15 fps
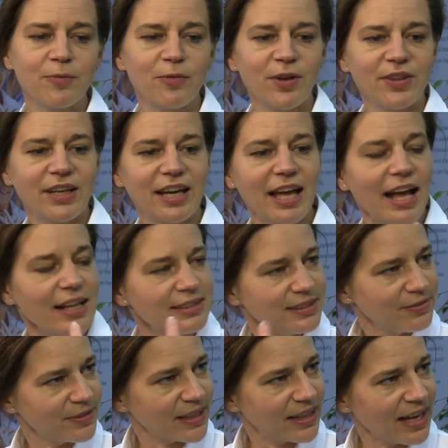with a
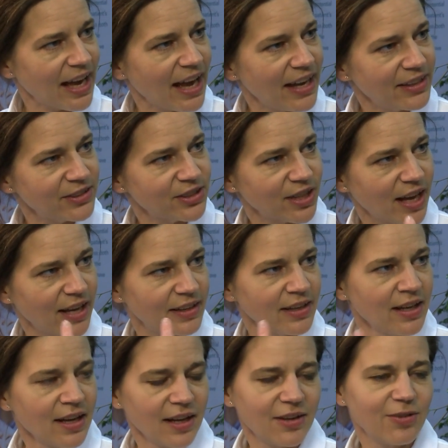calcification
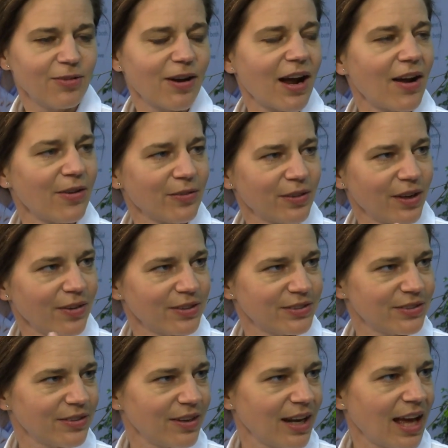around the
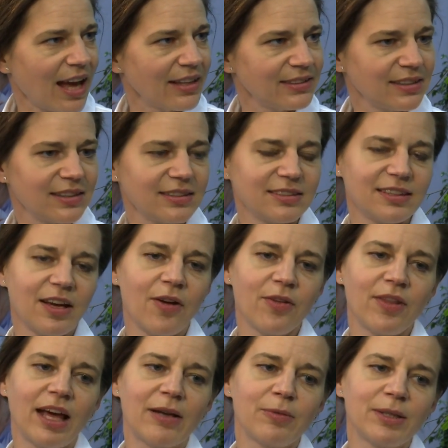osteolysis,
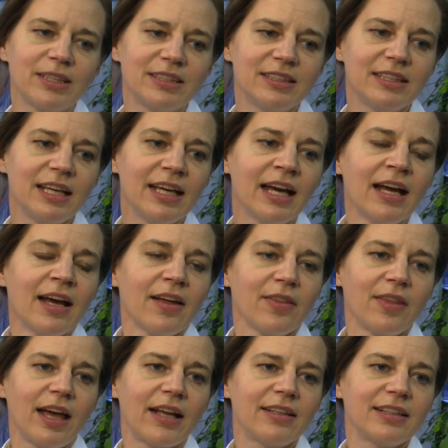so that we see
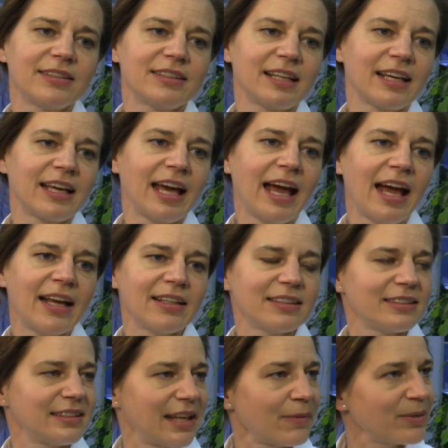that it's again a
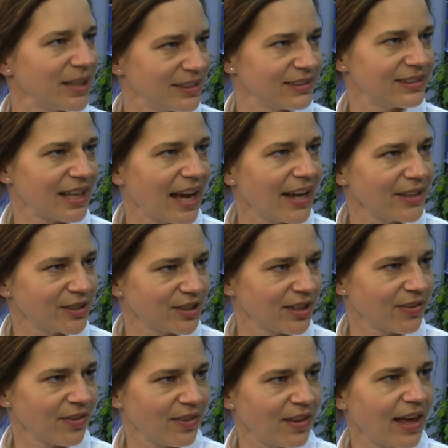
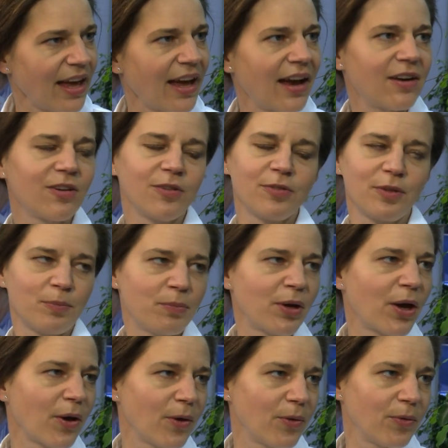stabilization there of the
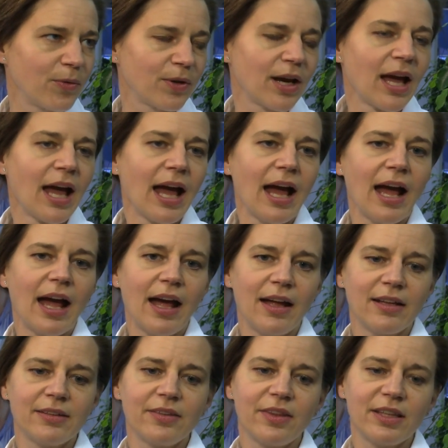bone.
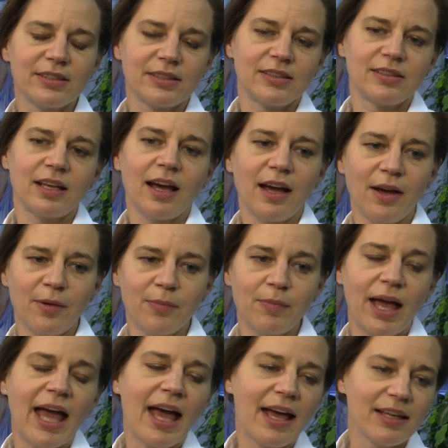And this
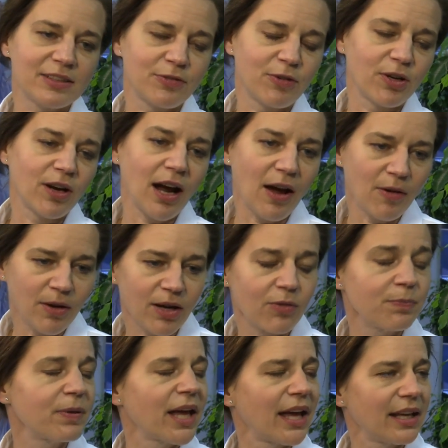has, for our
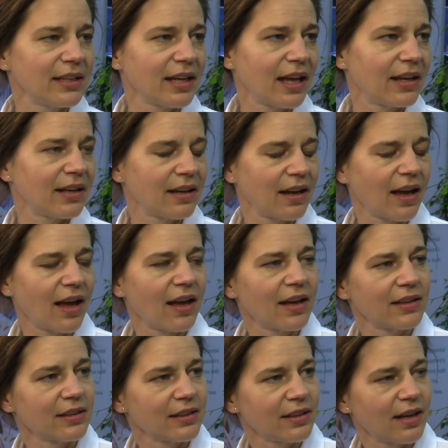opinion,
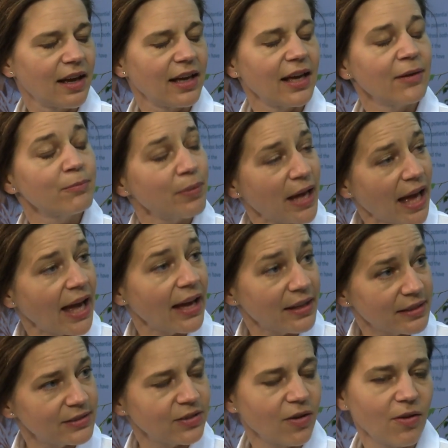an
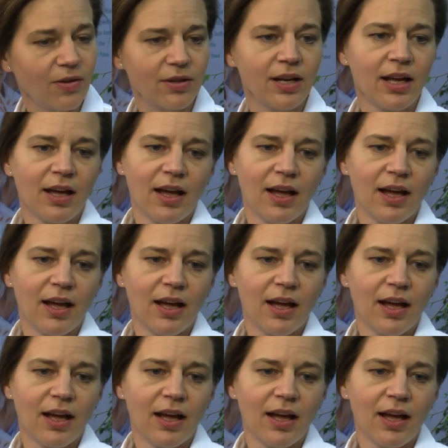impact on